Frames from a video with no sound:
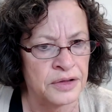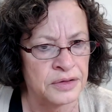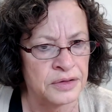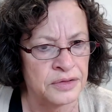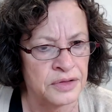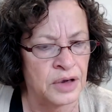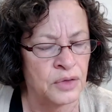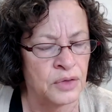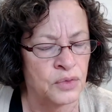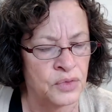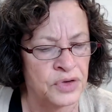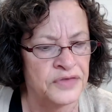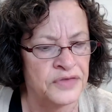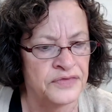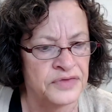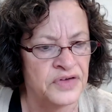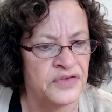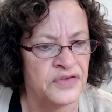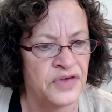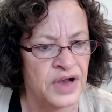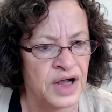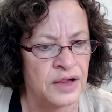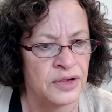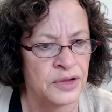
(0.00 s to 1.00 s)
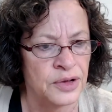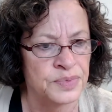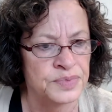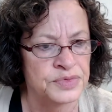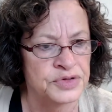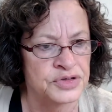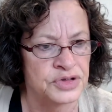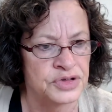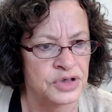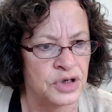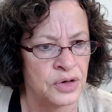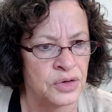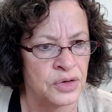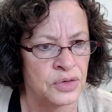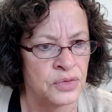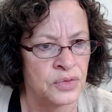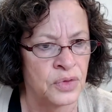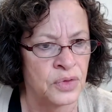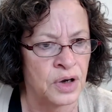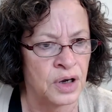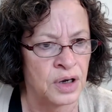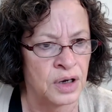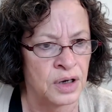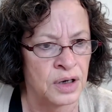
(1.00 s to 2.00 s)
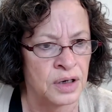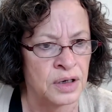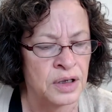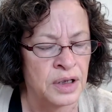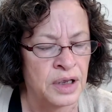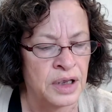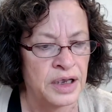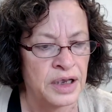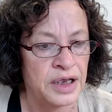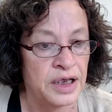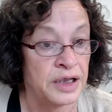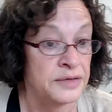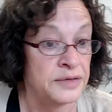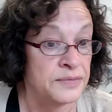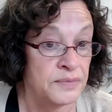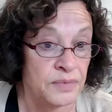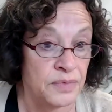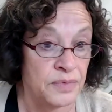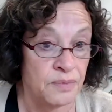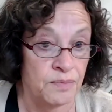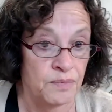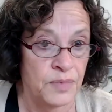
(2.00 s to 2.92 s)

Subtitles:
that we've developed. So, and